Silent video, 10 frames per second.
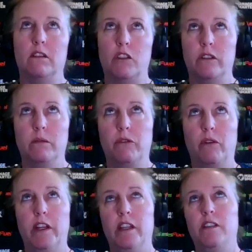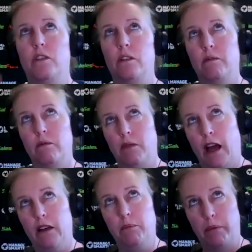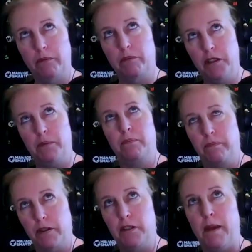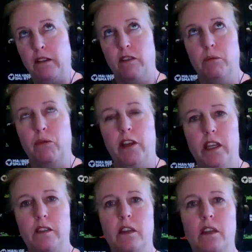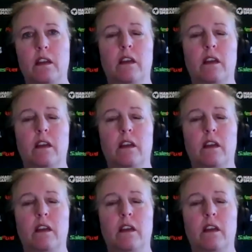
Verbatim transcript: current employees or pr prospective employees,